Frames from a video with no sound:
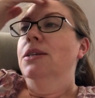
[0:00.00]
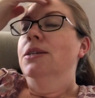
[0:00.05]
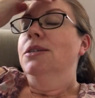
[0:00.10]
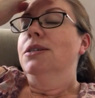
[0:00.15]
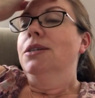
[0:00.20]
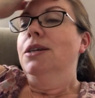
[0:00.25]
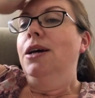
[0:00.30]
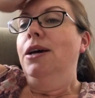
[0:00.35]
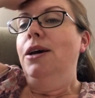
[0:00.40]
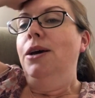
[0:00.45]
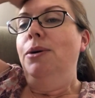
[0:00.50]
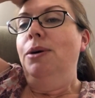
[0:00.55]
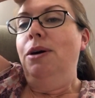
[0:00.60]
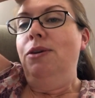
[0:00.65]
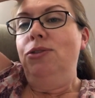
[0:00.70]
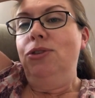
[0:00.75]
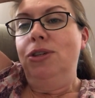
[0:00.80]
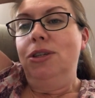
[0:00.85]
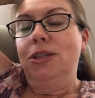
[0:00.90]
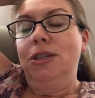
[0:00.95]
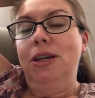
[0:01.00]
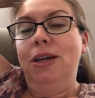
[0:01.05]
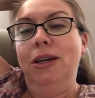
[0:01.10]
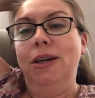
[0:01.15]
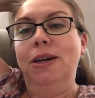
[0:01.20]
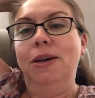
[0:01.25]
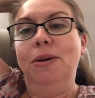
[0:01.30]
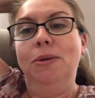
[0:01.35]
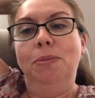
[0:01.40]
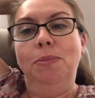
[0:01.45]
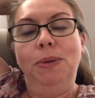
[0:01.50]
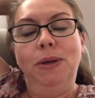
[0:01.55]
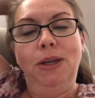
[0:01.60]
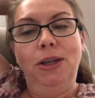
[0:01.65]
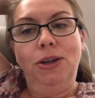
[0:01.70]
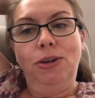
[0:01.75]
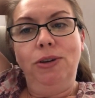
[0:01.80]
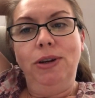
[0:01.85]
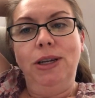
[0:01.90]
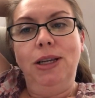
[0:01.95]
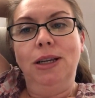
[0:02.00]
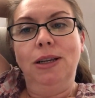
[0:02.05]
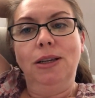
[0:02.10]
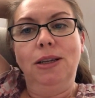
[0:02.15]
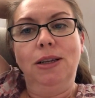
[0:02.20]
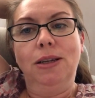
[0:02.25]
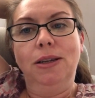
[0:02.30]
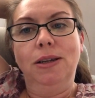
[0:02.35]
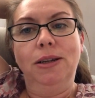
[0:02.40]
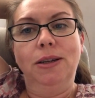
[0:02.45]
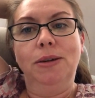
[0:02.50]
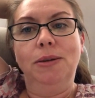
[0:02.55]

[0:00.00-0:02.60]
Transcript: So I've just been a greedy little